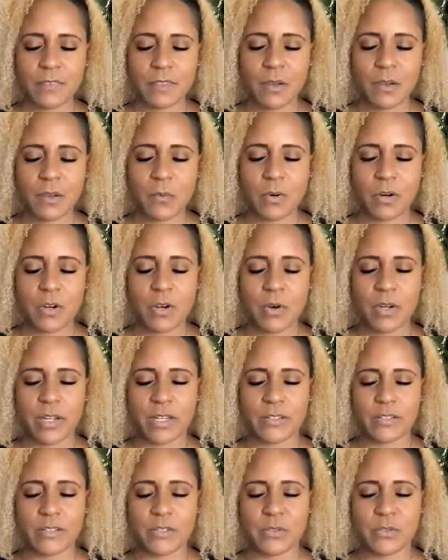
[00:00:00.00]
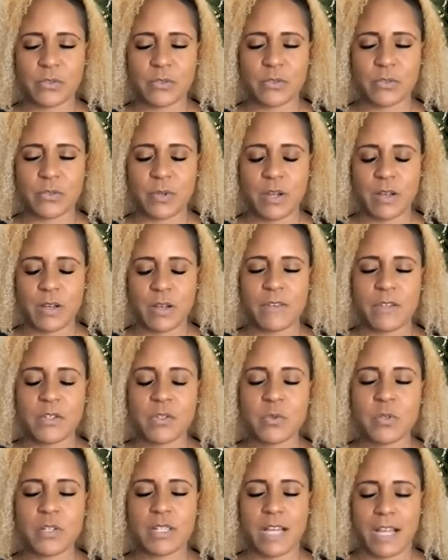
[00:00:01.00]
we're going to
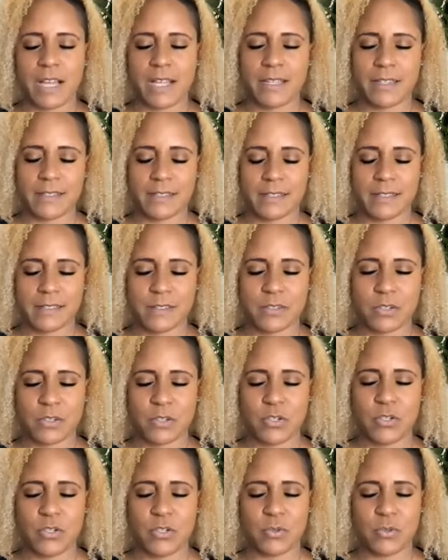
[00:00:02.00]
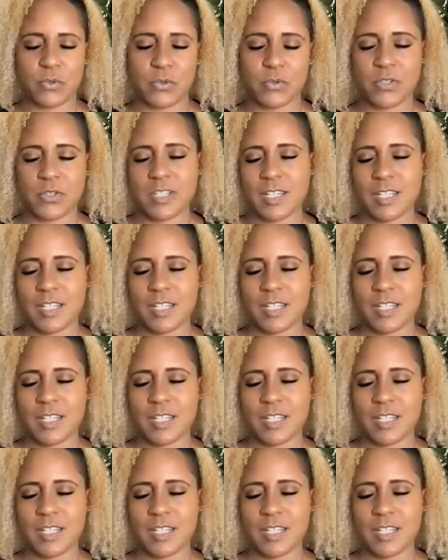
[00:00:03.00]
visualize you